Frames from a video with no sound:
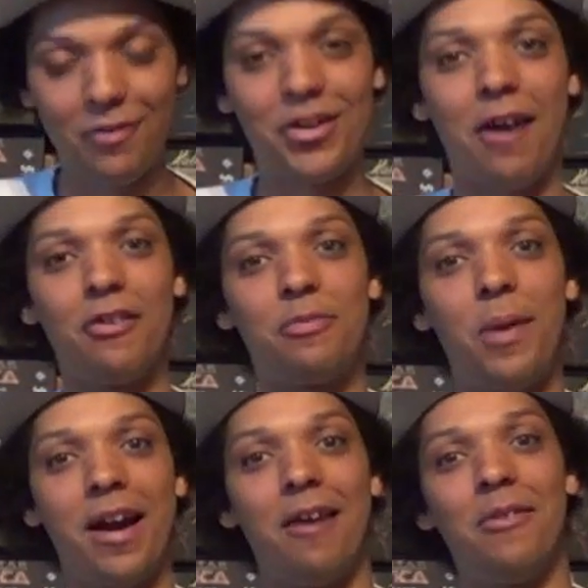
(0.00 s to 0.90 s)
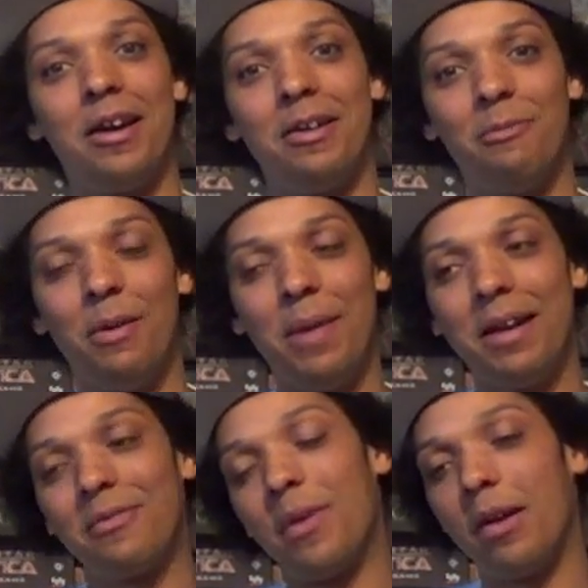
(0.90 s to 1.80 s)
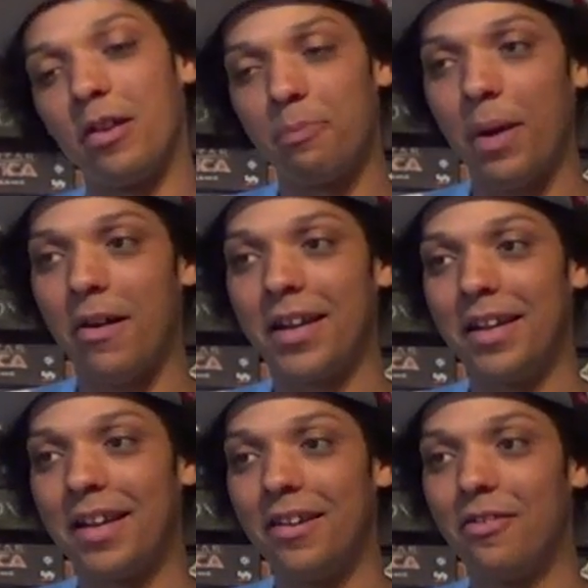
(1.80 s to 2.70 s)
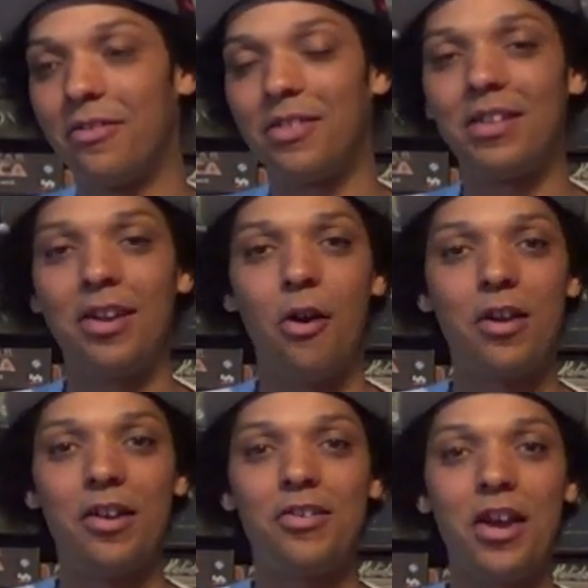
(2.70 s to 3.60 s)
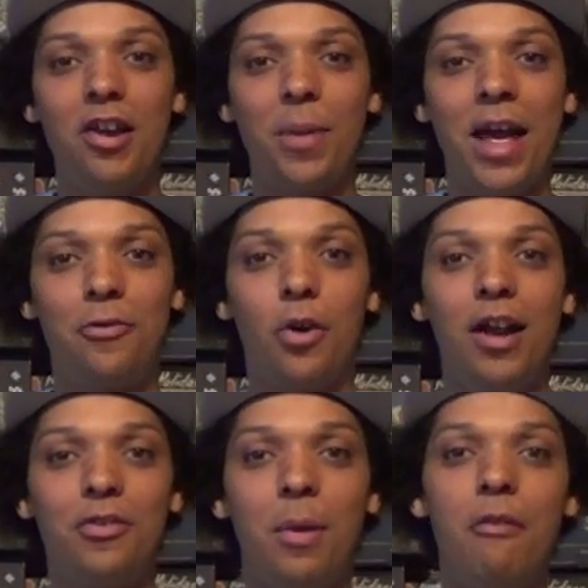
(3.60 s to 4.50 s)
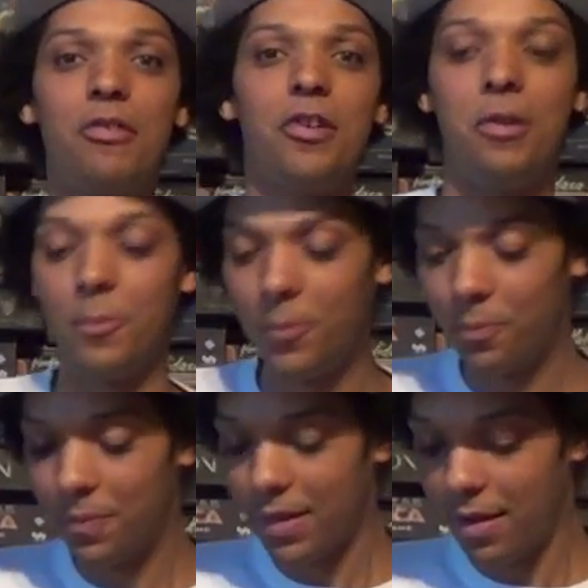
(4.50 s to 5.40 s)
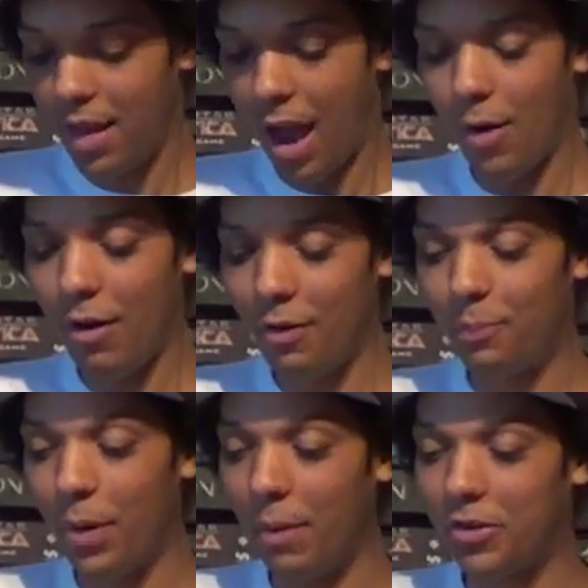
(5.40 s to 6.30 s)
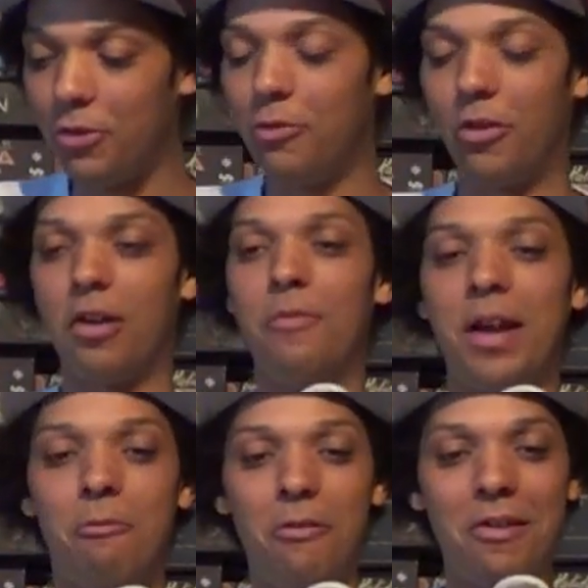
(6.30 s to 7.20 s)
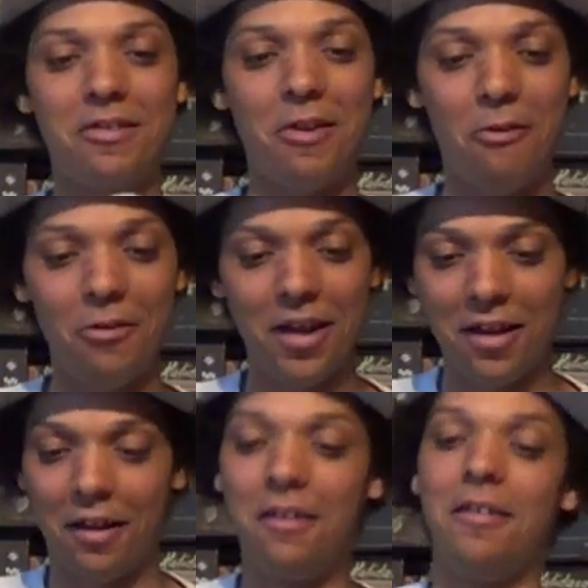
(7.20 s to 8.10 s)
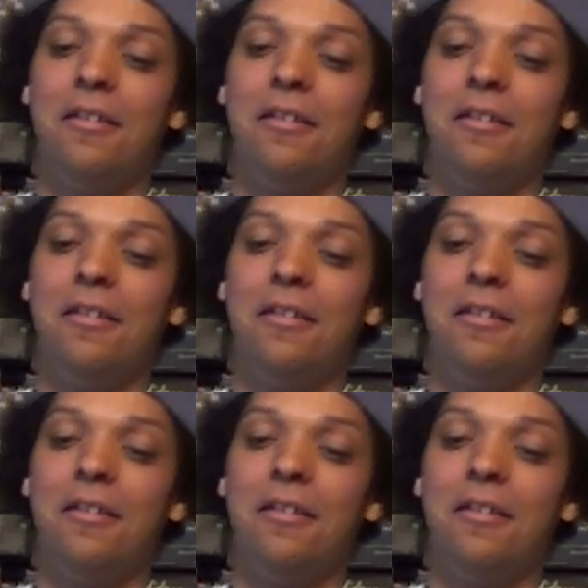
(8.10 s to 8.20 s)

I was to Sparky. I'm like, my mate, I'm like, Sparky, can you, you know, can you change my hair dryer into my machine? And when I went and put my shoes on, I'm thinking, what's going on here?